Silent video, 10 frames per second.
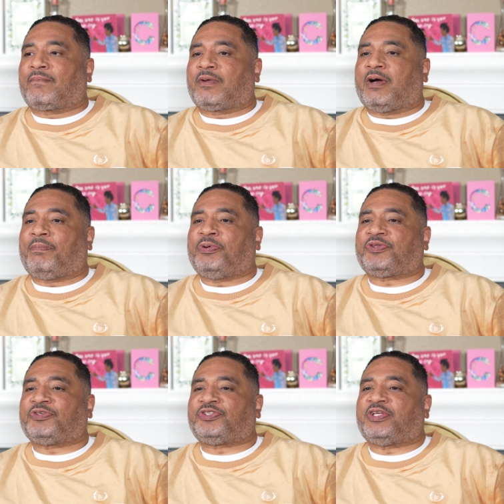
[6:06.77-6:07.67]
I'll put
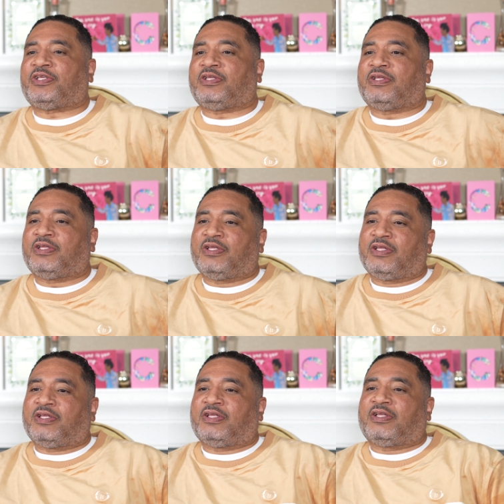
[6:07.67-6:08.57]
the shit.
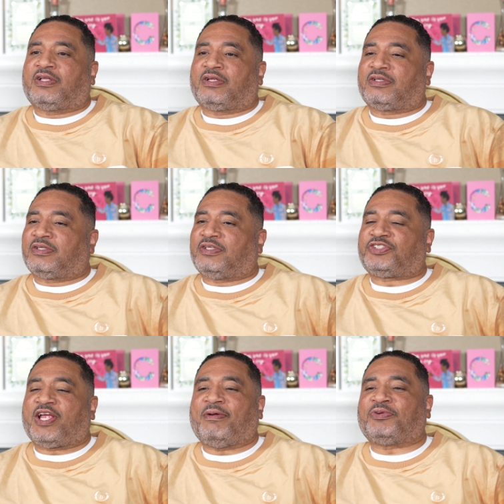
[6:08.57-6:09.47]
The
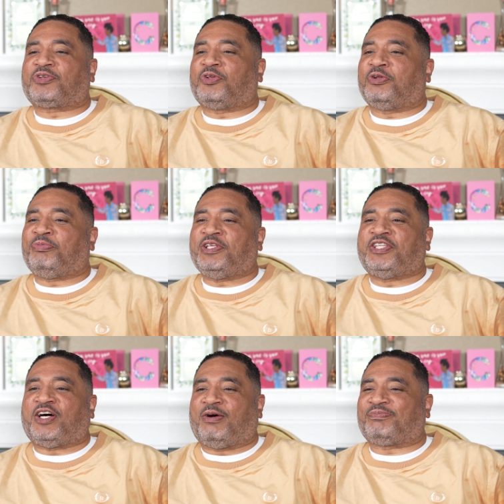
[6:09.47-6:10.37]
chamber's going to be
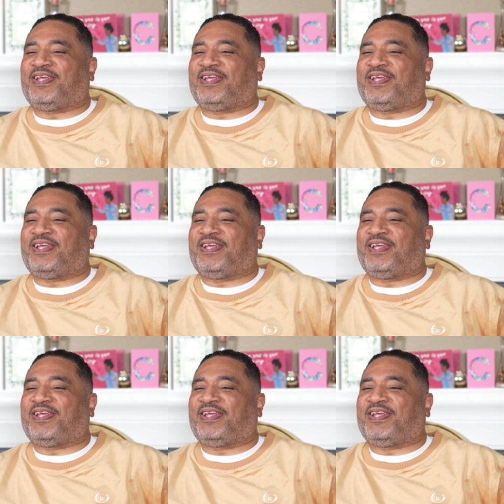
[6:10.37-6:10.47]
dumped.